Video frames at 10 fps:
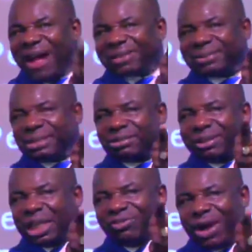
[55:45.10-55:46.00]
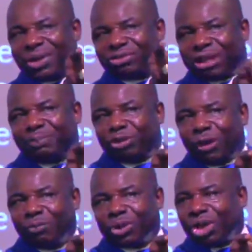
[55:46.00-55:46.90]
access to this very scripture.
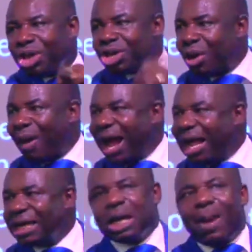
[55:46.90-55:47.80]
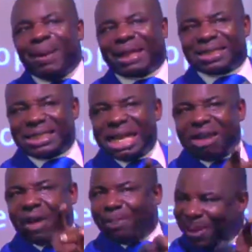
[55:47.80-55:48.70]
You know why? Because they
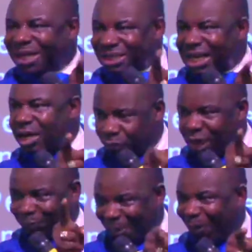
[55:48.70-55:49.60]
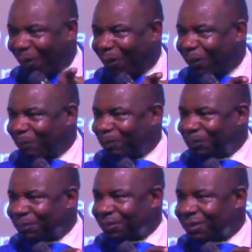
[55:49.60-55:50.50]
never partnered with Paul.
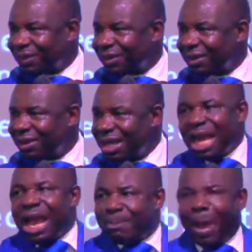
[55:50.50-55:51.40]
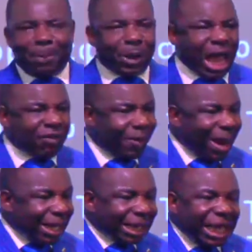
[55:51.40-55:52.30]
People,
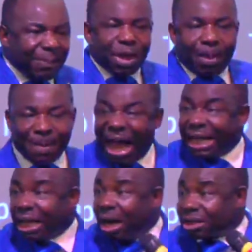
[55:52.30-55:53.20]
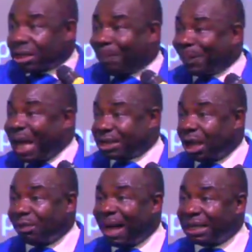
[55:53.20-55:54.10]
everybody claim, my God supplies
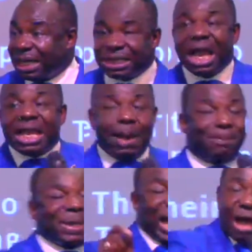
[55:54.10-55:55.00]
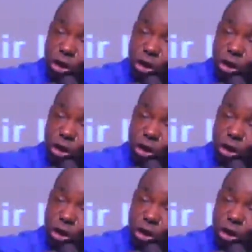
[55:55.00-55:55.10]
all my needs. Yeah, but are